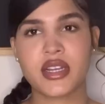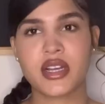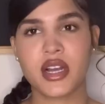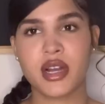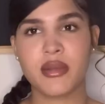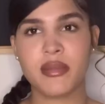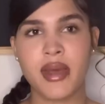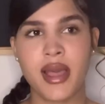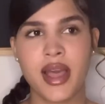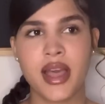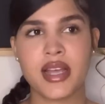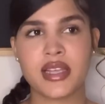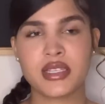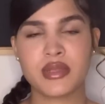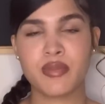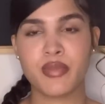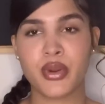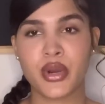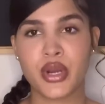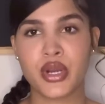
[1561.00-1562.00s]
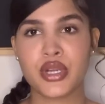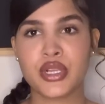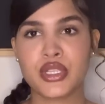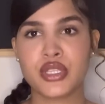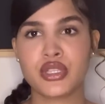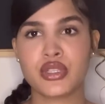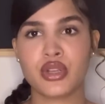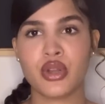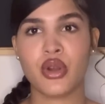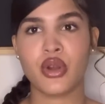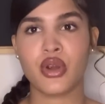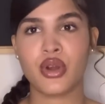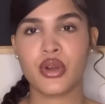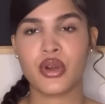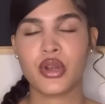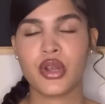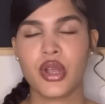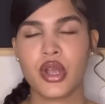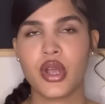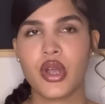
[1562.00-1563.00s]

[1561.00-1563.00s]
come as birds or